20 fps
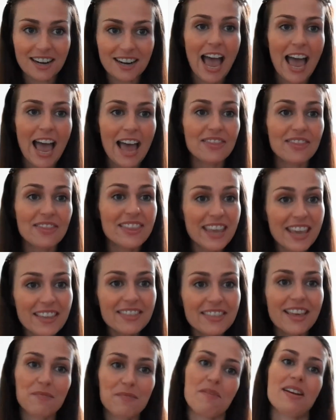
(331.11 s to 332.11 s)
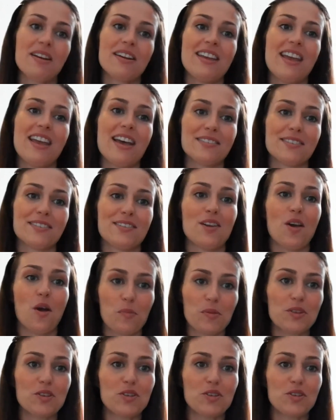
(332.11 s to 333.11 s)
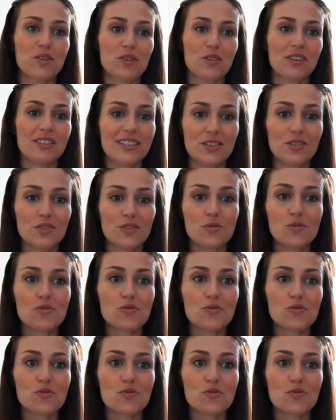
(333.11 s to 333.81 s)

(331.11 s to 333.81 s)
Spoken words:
and then that money has the opportunity to